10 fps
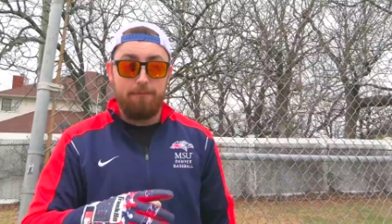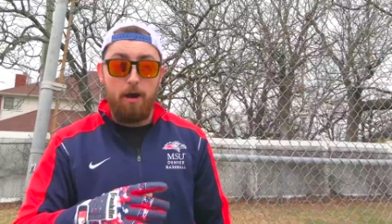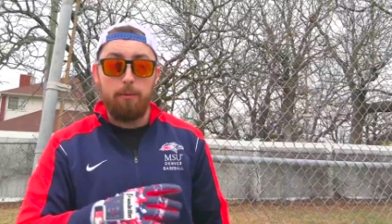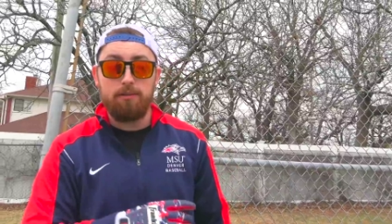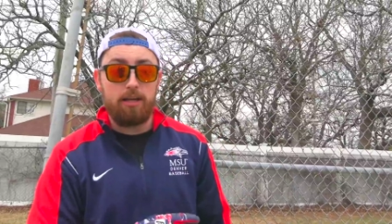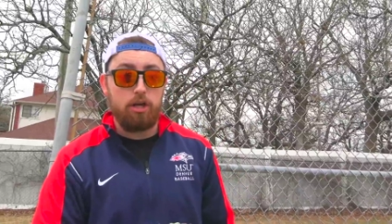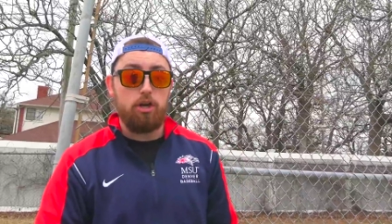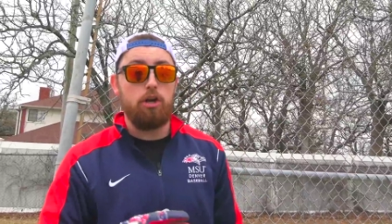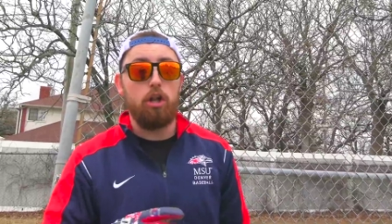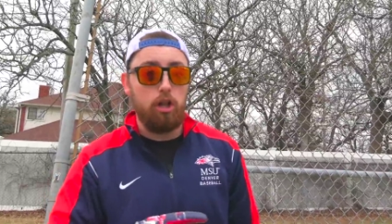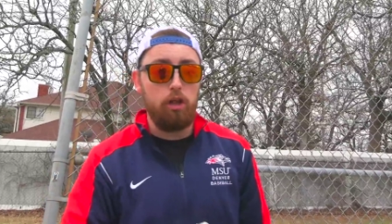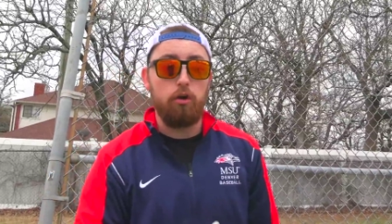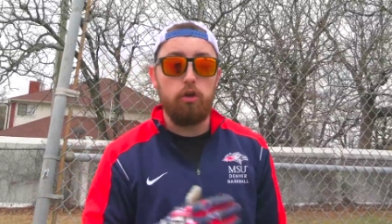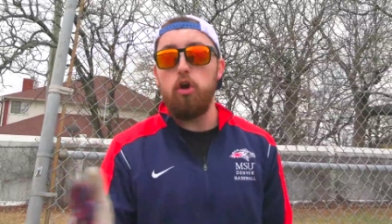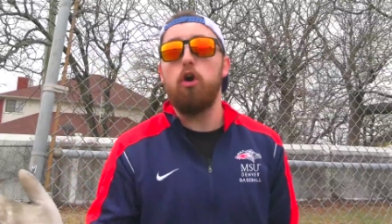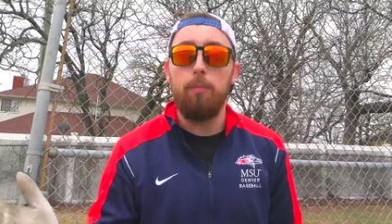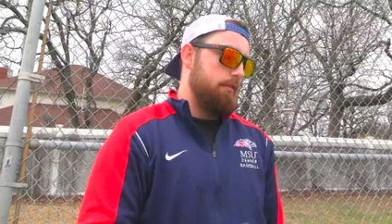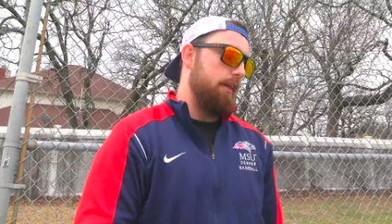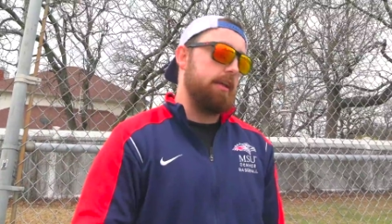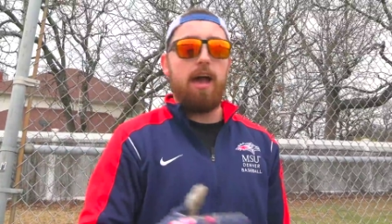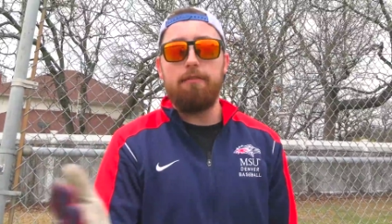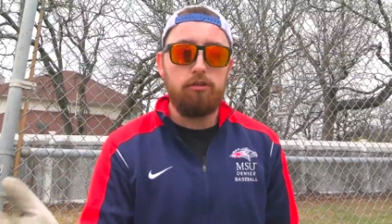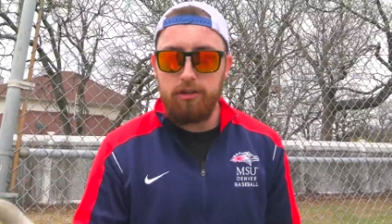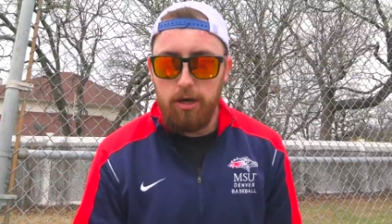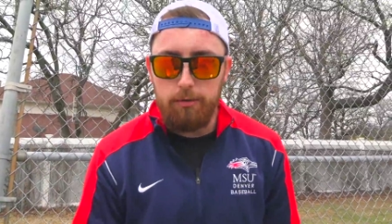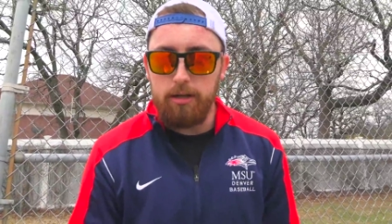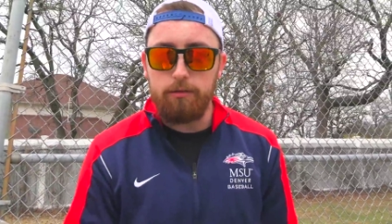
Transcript: If I was like a little noob, like Kevin G.O.D.